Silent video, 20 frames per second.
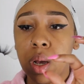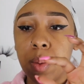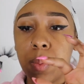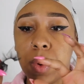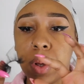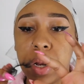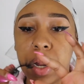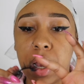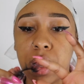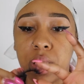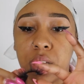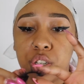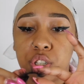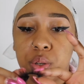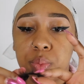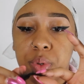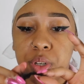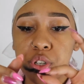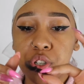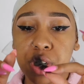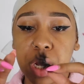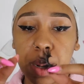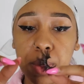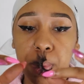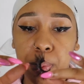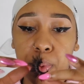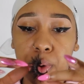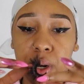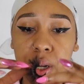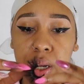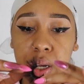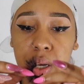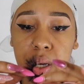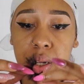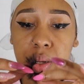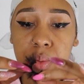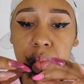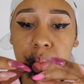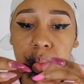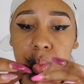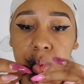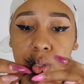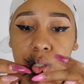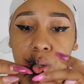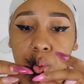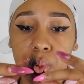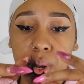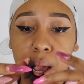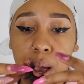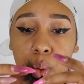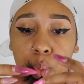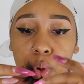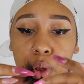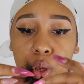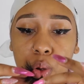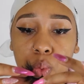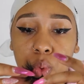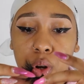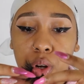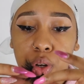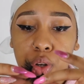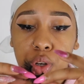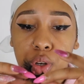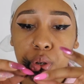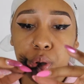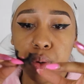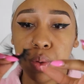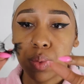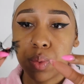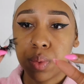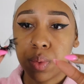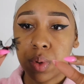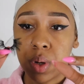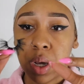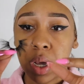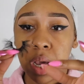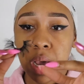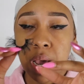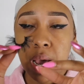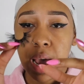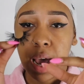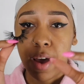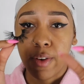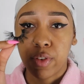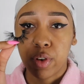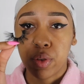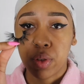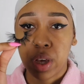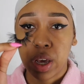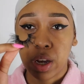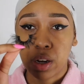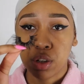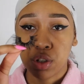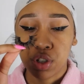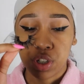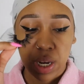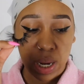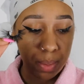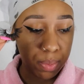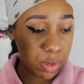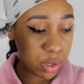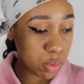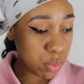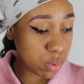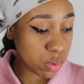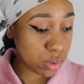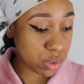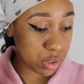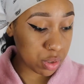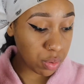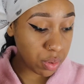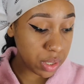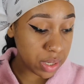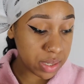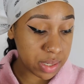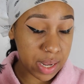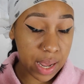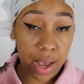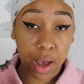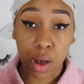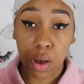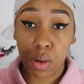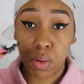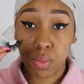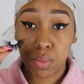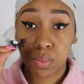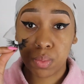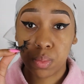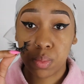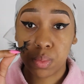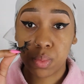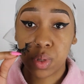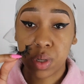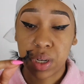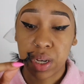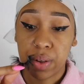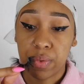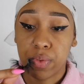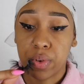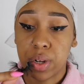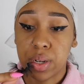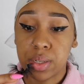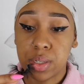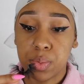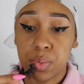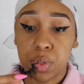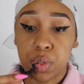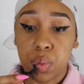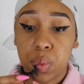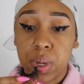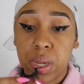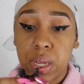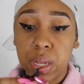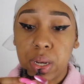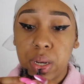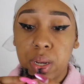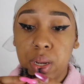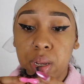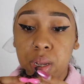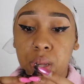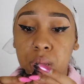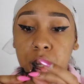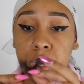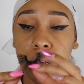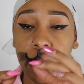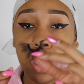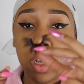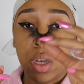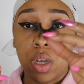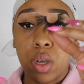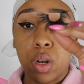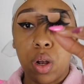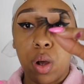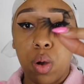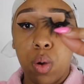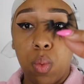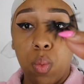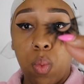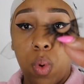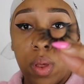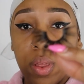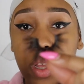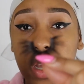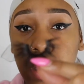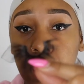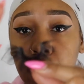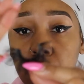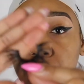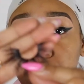But now they should be shaped pretty good. So now what you want to do after they are shaped, you can tell the difference between, you know, one that you've